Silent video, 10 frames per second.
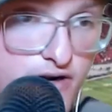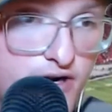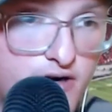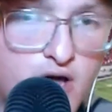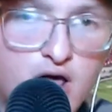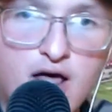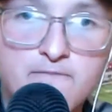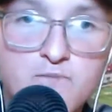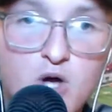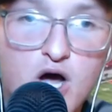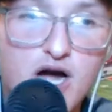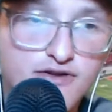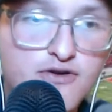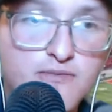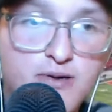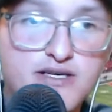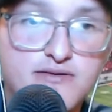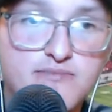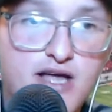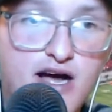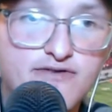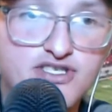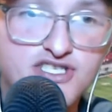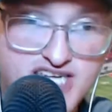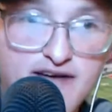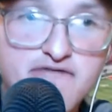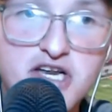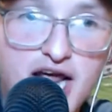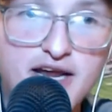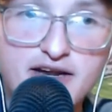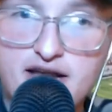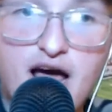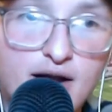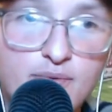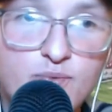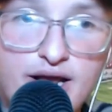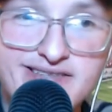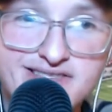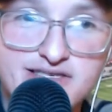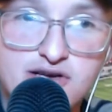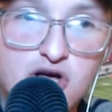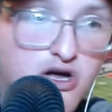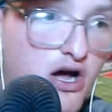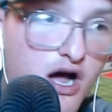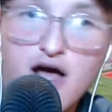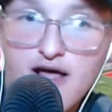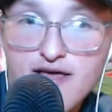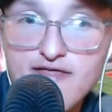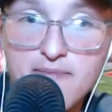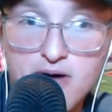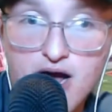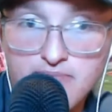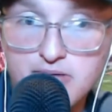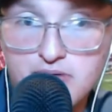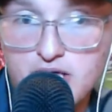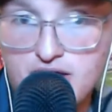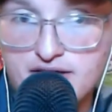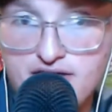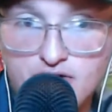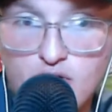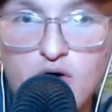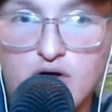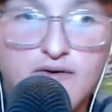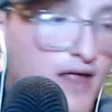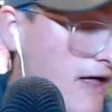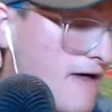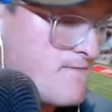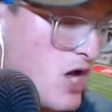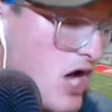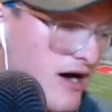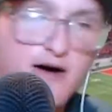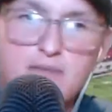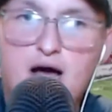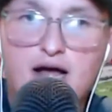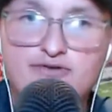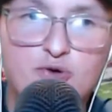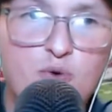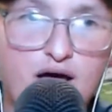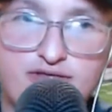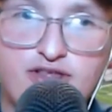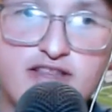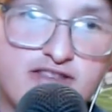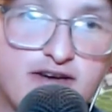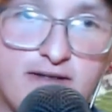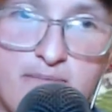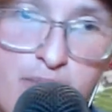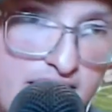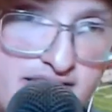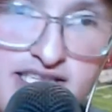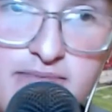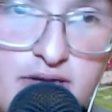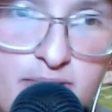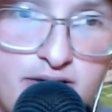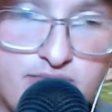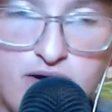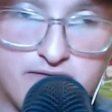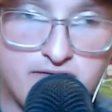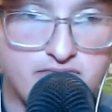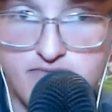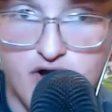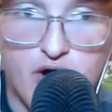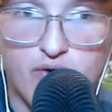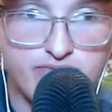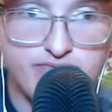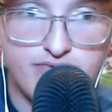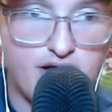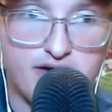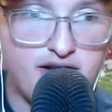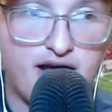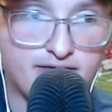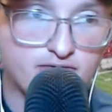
year, you can pencil them down for 7, 8, 9 wins, and they probably hit that goal. Do I think they're the best team in the Big 12? No, not even